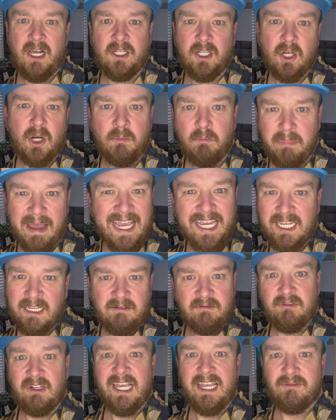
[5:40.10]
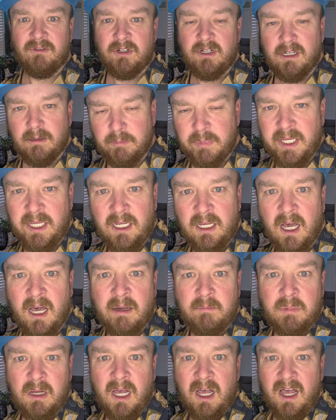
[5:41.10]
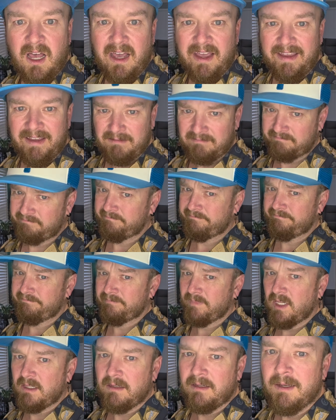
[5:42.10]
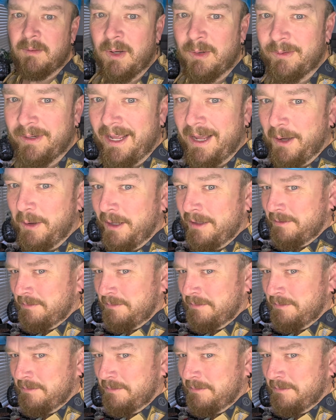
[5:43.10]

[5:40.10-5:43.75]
little bacon flavor to your pecan pie. Come on now.